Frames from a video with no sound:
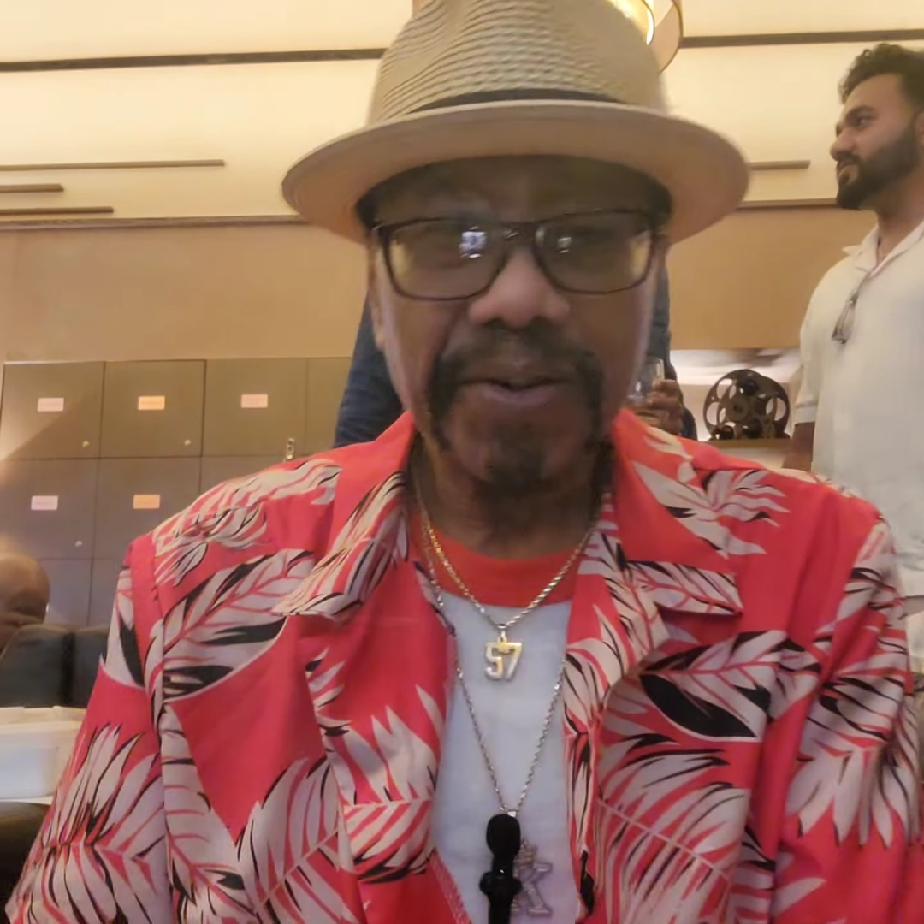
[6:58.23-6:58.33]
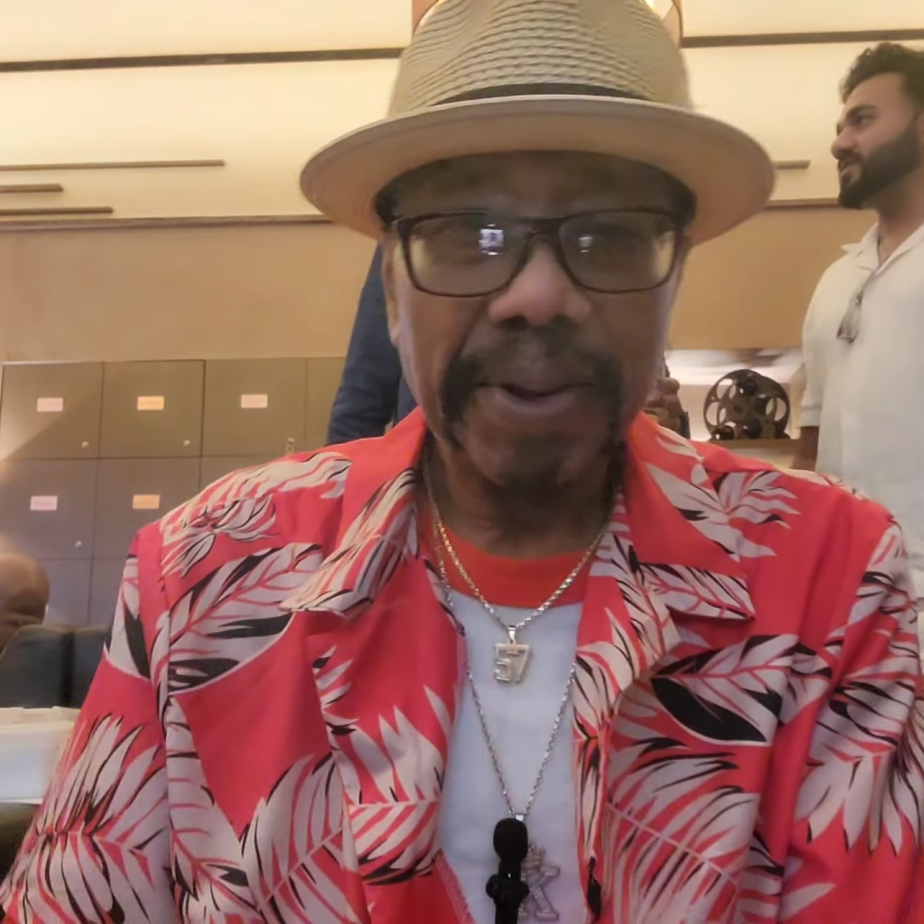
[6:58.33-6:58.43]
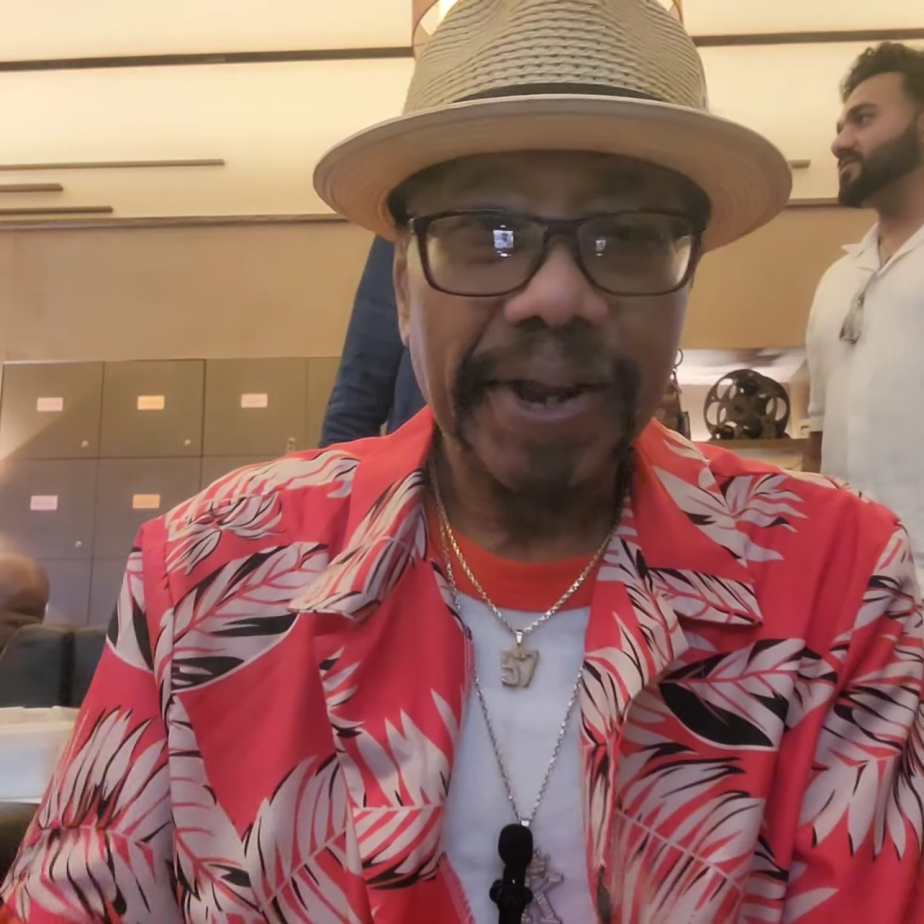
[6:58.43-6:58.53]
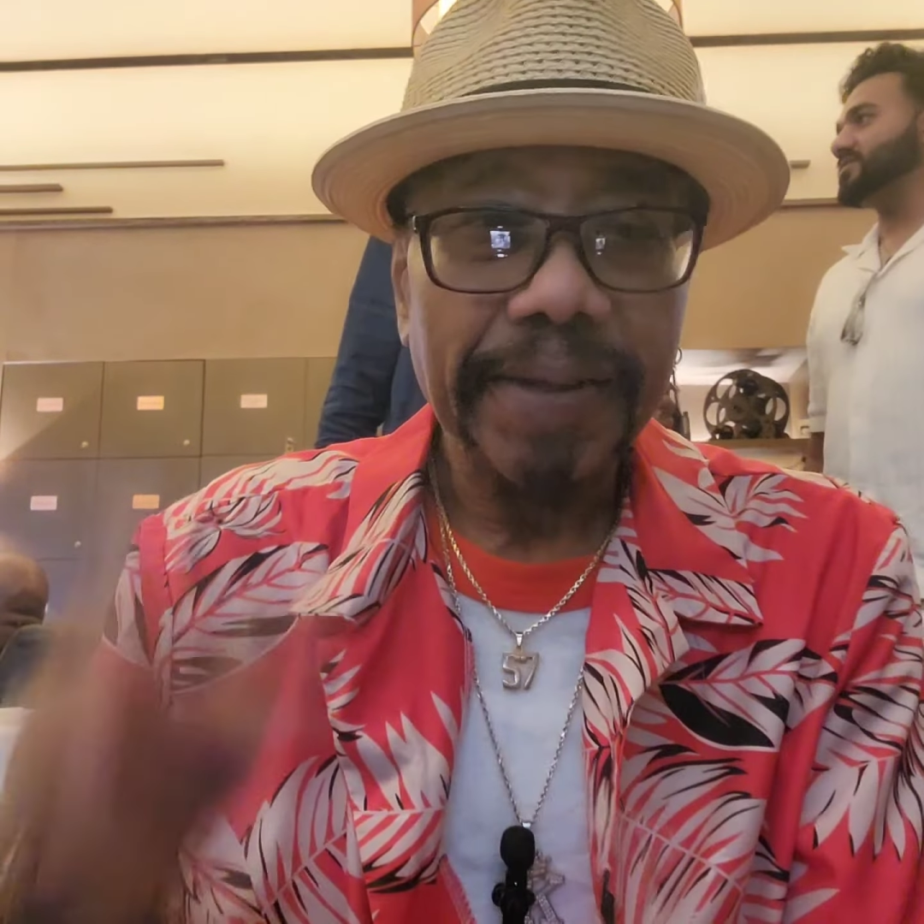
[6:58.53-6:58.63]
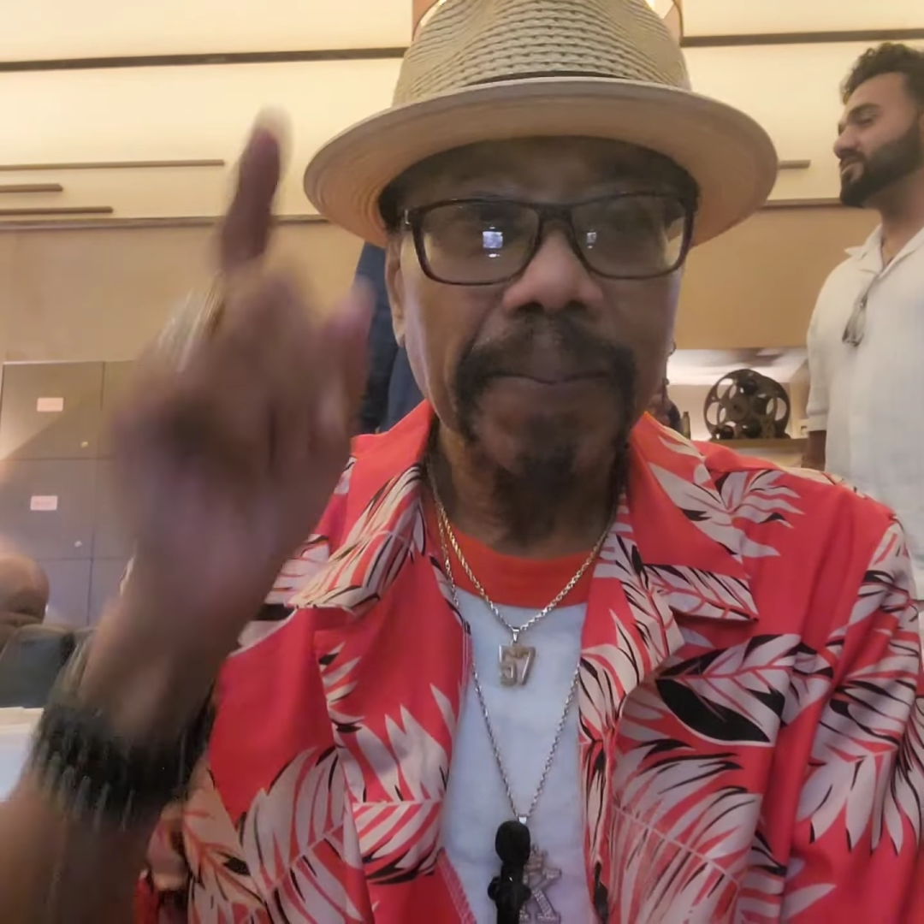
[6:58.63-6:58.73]

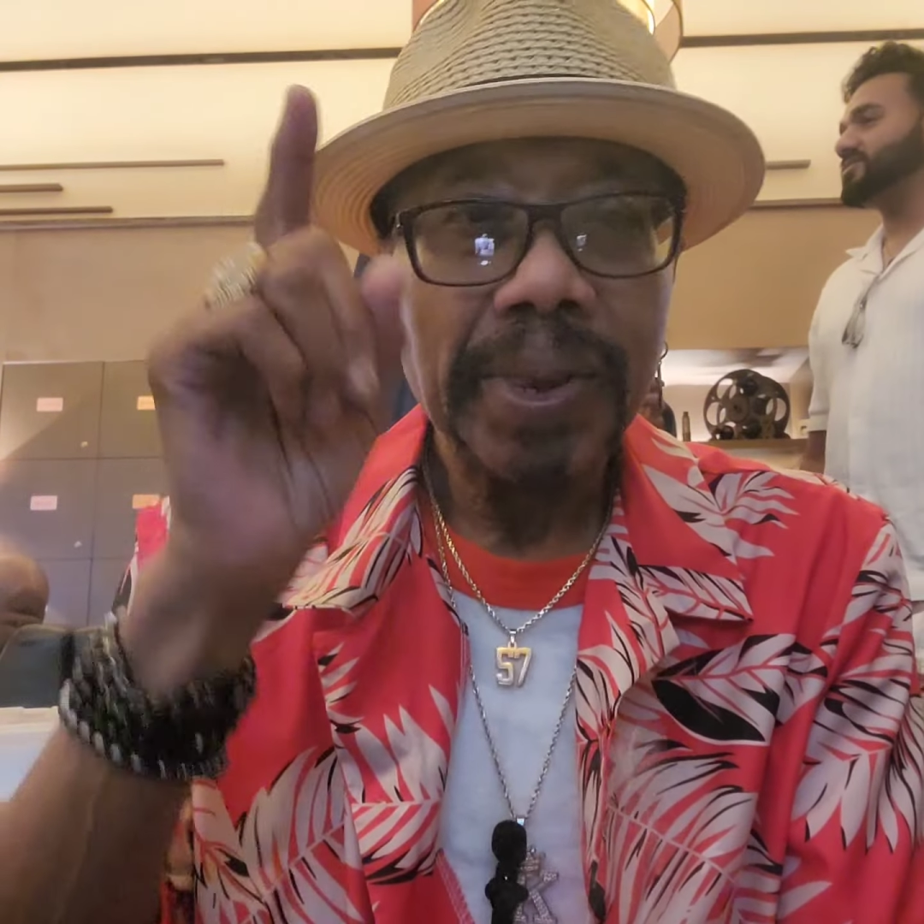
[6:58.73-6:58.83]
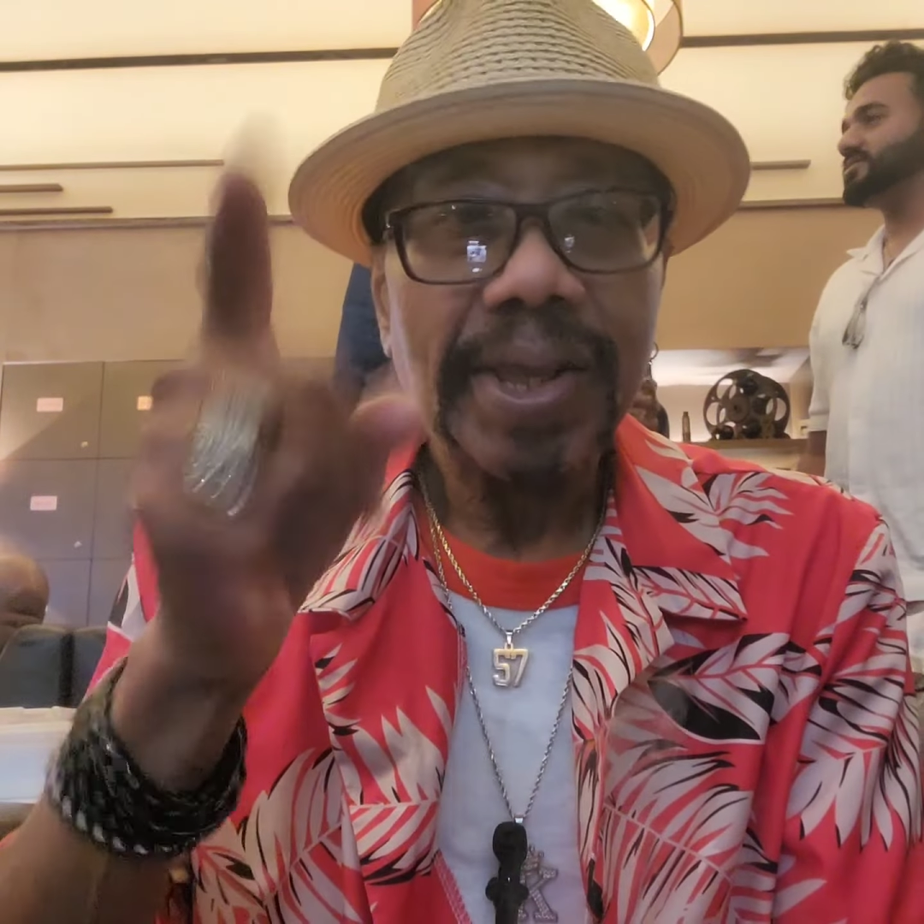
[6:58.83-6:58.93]
Everybody,